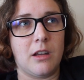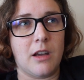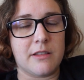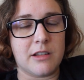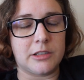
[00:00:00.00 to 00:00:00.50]

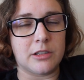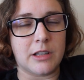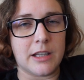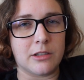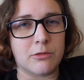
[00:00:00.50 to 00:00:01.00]
I started
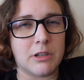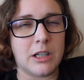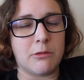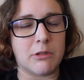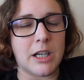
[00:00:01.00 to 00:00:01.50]
getting
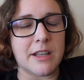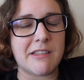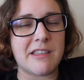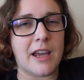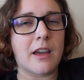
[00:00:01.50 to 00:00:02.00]
really
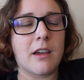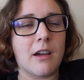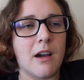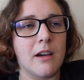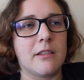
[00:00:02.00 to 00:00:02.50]

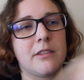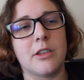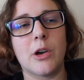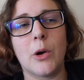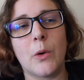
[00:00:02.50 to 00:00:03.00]
sick.
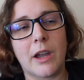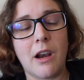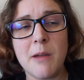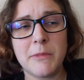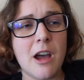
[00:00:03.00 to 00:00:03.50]
So I
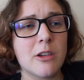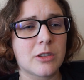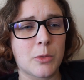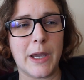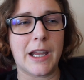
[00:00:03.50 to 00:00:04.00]
climbed
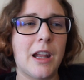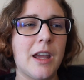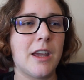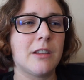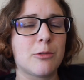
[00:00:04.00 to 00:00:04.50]
out
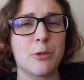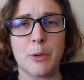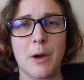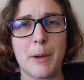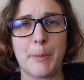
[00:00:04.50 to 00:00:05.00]
quickly,
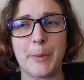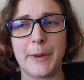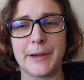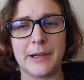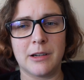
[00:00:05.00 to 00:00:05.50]
threw
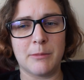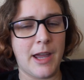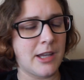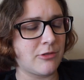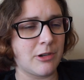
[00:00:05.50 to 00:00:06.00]
up.
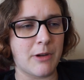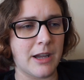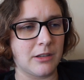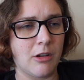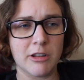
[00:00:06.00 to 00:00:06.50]
Andrew
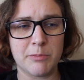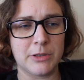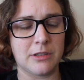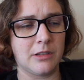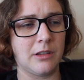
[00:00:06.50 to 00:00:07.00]
rang the
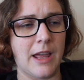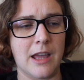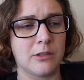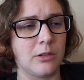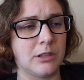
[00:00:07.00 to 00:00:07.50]
hospital
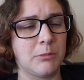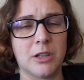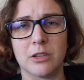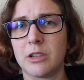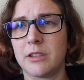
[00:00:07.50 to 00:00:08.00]
and told him,
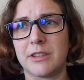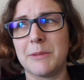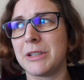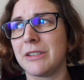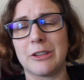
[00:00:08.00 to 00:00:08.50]
look,
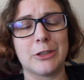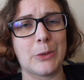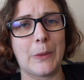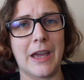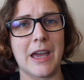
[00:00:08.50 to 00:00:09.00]
something's not
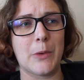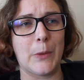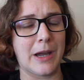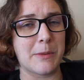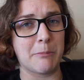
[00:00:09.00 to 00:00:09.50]
okay,
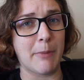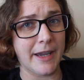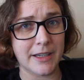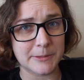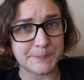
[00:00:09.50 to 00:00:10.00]
we're coming
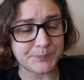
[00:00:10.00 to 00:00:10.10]
back.